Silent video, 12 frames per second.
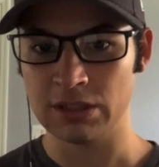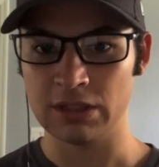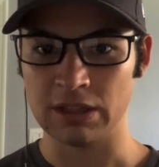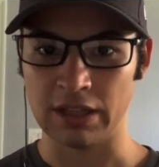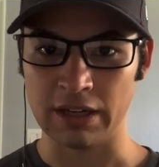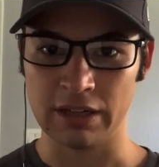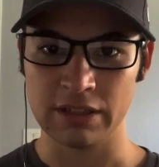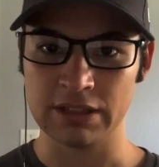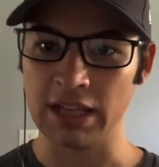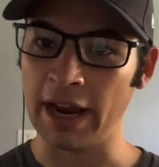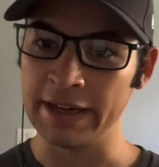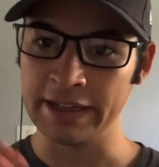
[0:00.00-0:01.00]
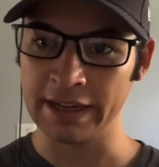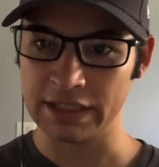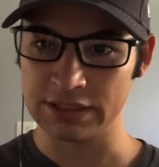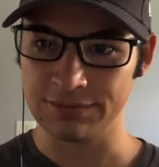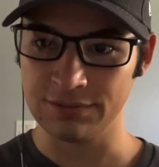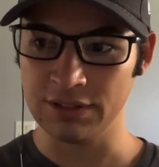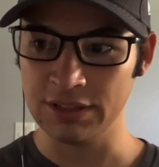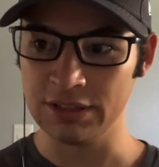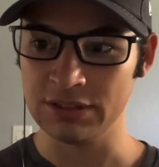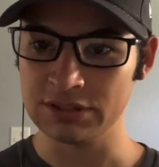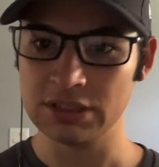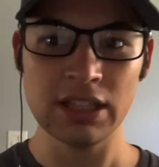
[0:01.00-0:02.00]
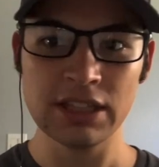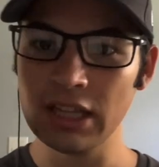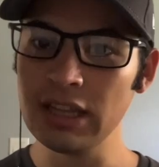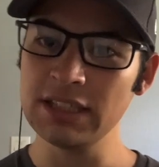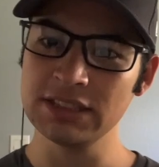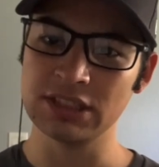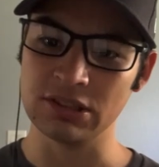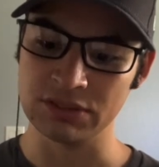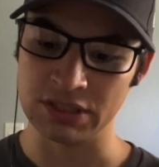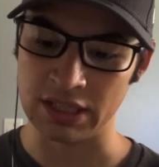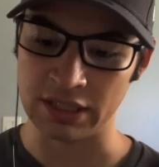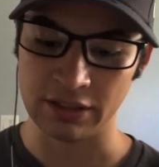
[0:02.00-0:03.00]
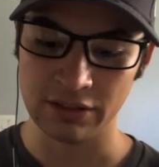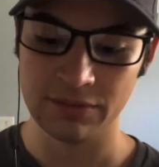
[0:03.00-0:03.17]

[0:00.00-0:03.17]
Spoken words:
like diecast videos, the list goes on.